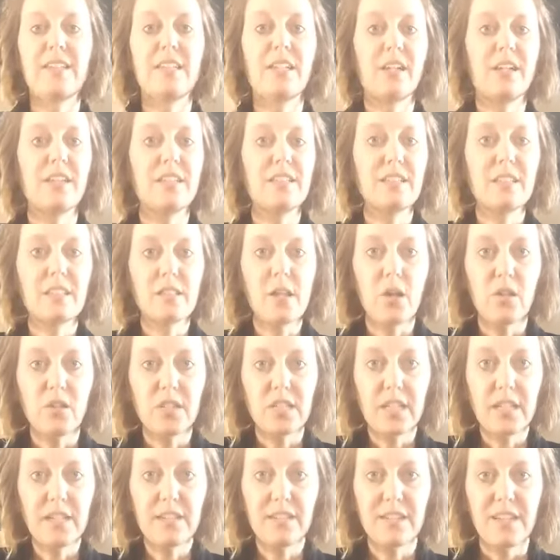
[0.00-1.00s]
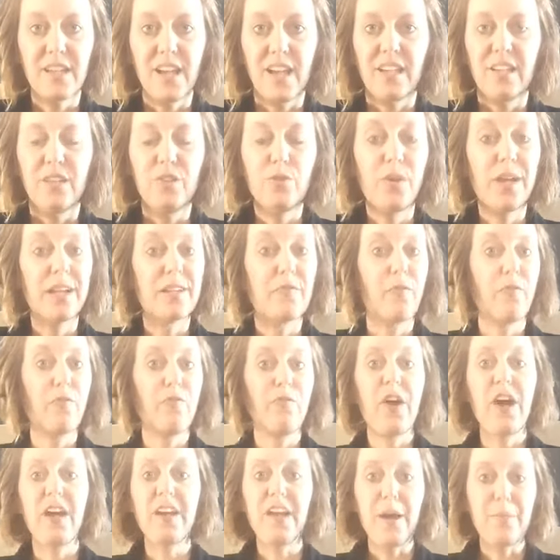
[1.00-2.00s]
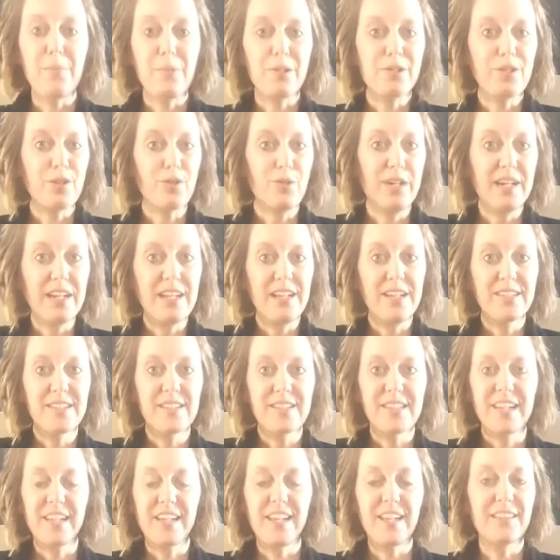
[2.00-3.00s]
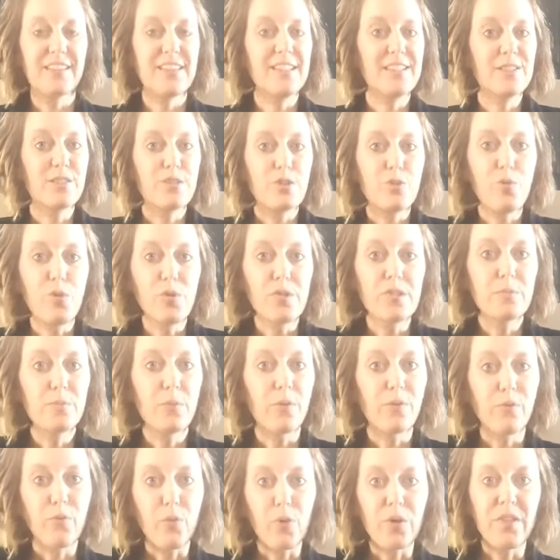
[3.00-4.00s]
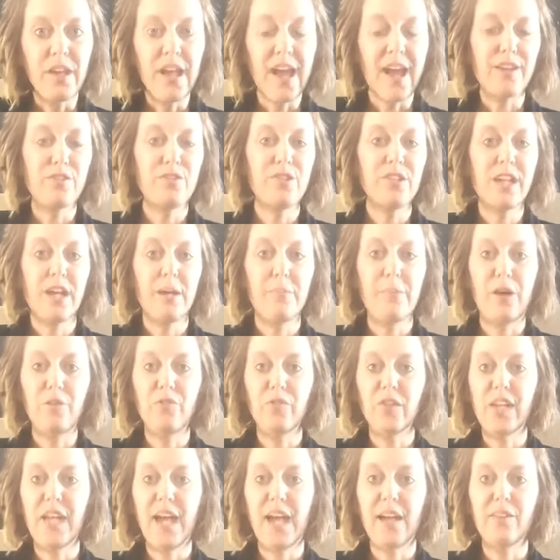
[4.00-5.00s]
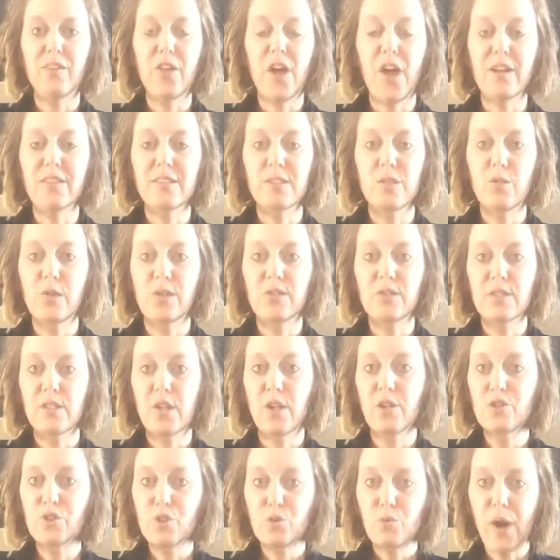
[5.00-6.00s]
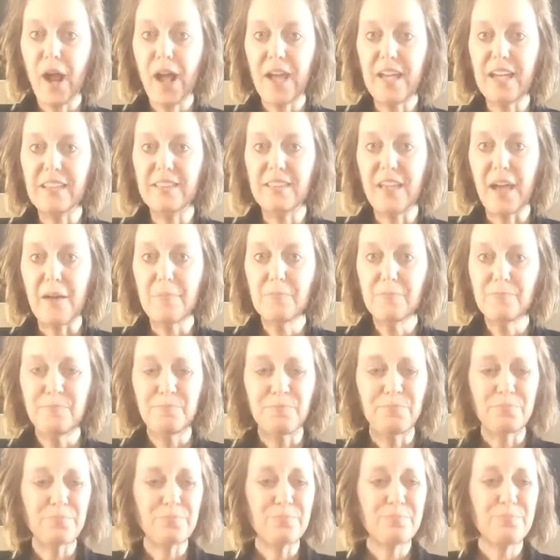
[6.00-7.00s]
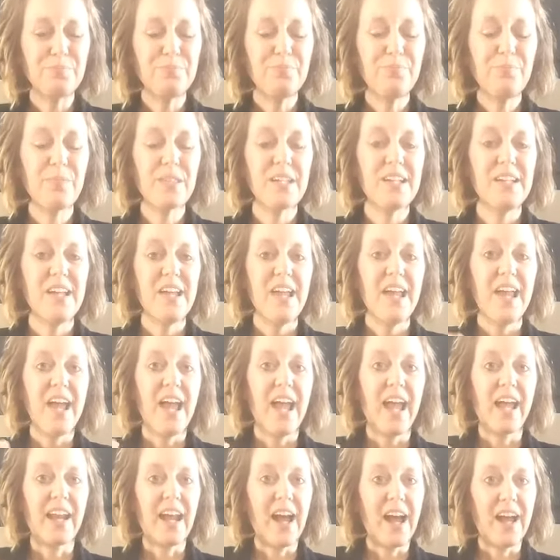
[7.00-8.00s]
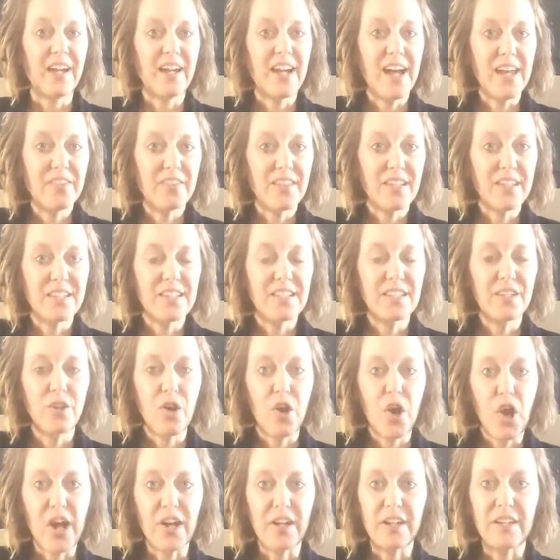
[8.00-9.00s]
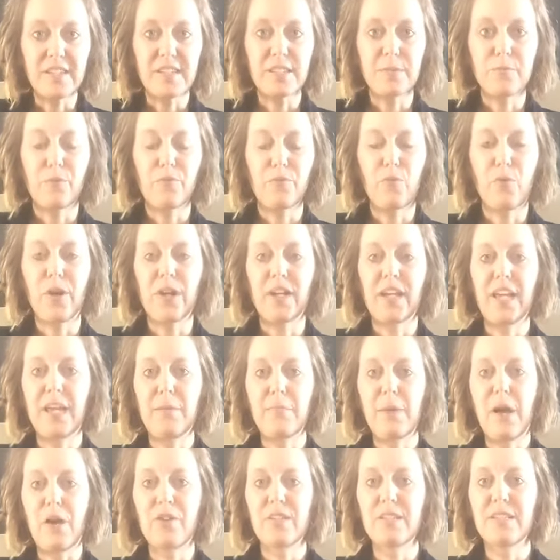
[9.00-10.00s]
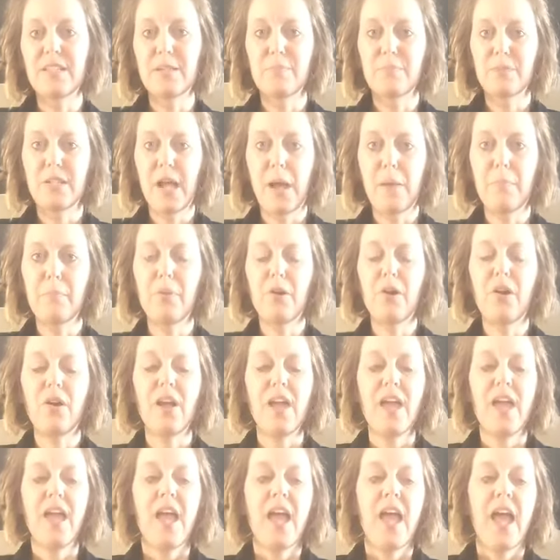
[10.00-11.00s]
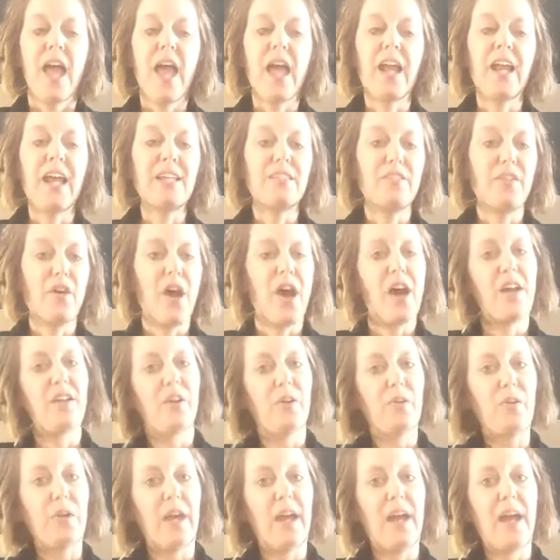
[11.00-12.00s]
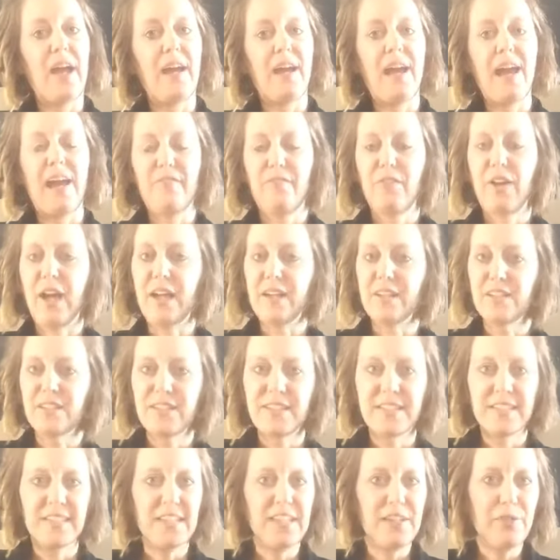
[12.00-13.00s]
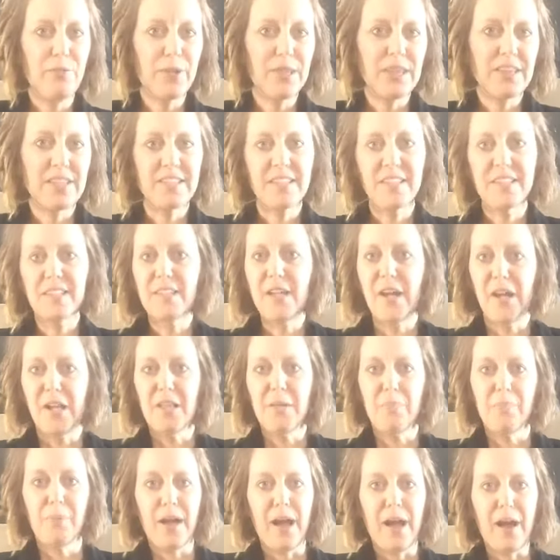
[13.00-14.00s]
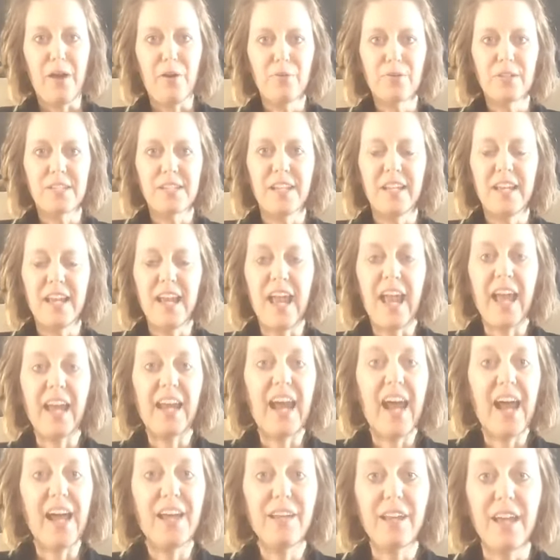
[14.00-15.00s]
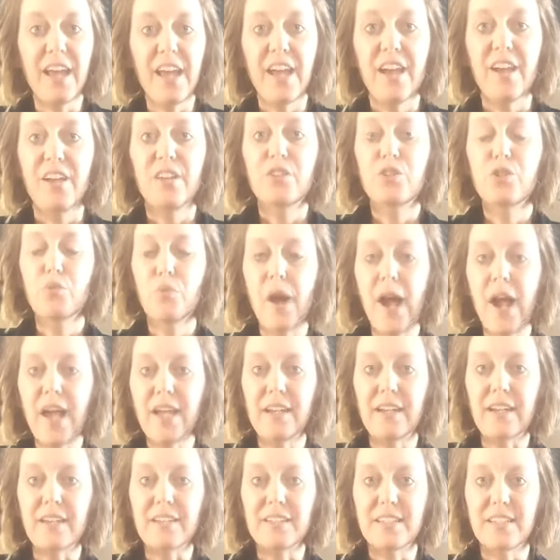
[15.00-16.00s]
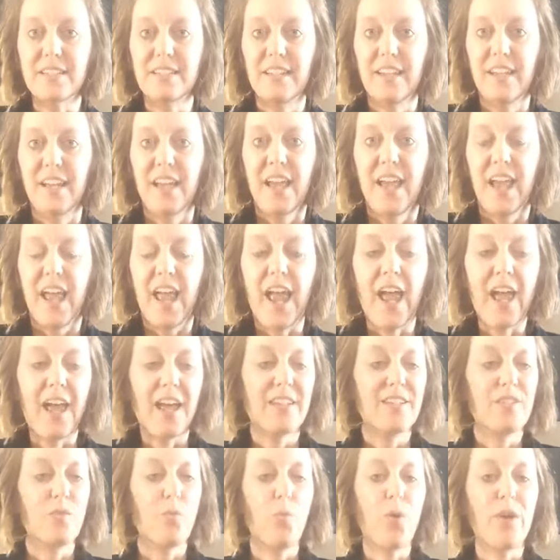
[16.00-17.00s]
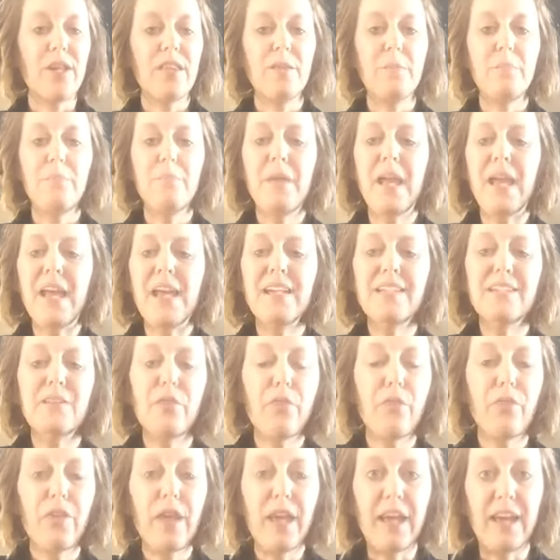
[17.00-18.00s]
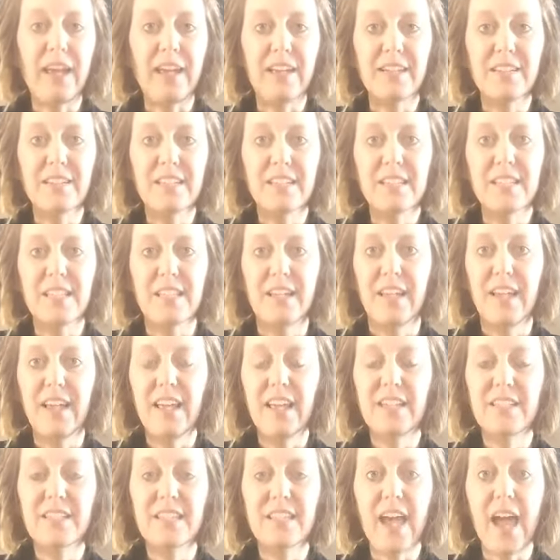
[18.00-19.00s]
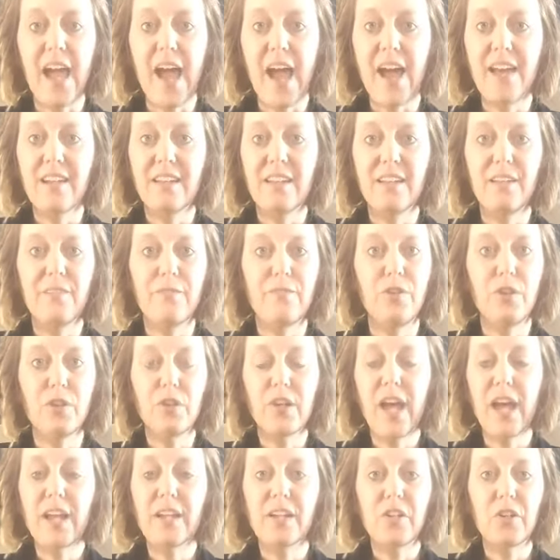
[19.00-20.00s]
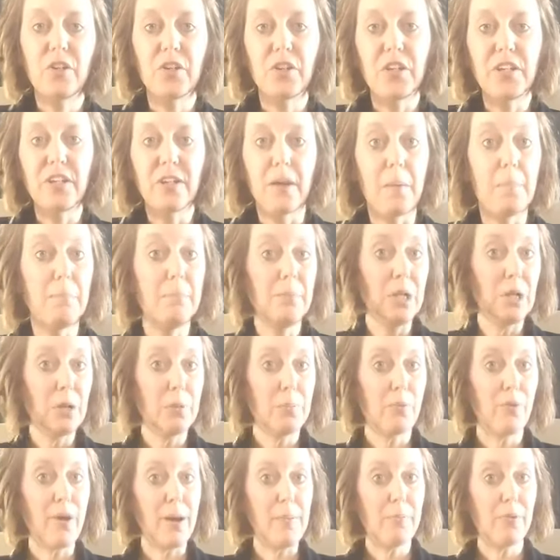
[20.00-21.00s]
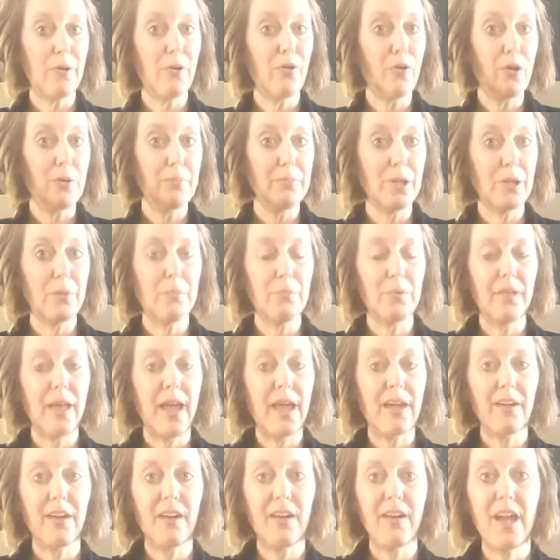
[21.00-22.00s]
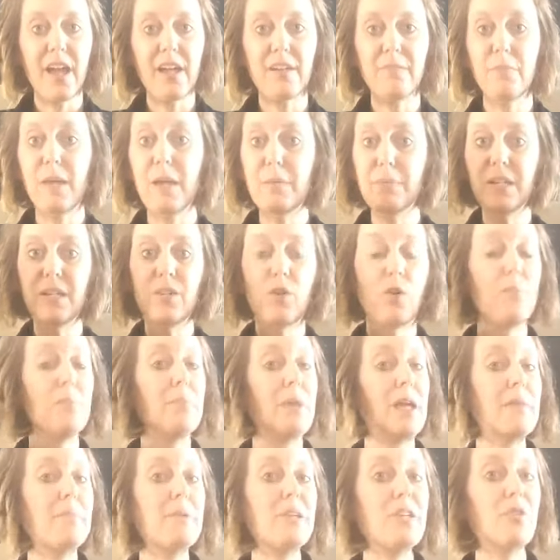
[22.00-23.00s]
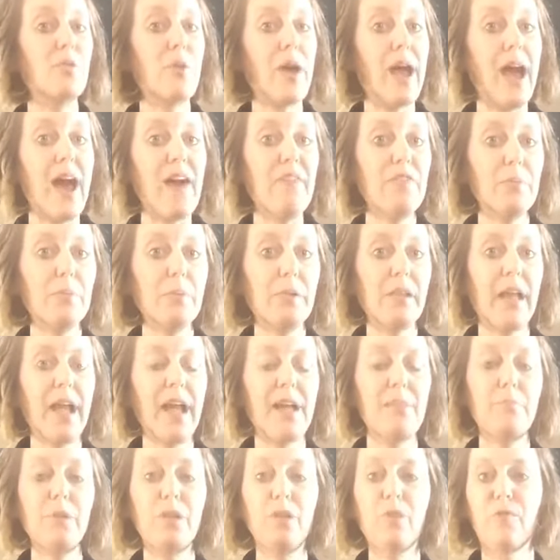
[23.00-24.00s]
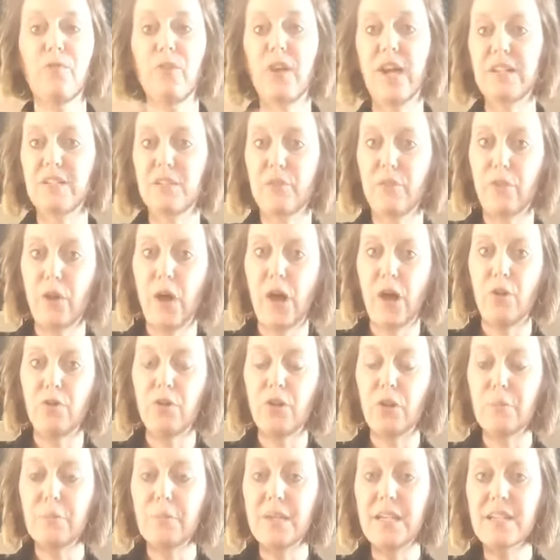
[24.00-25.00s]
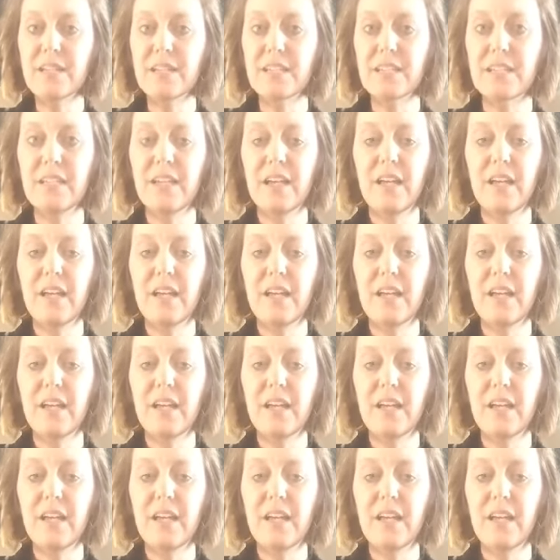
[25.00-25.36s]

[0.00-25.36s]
a consultant, you get fun opportunities to get these tools before they actually come out in the catalog so you can start trying them. And I got this in August before it came out in September. And I thought, okay, I've got to see what this is all about. And I tried it. And one of the main things is that if you're not a good meal prepper or meal planner, and maybe you have a plan but you forgot to thaw out your meat,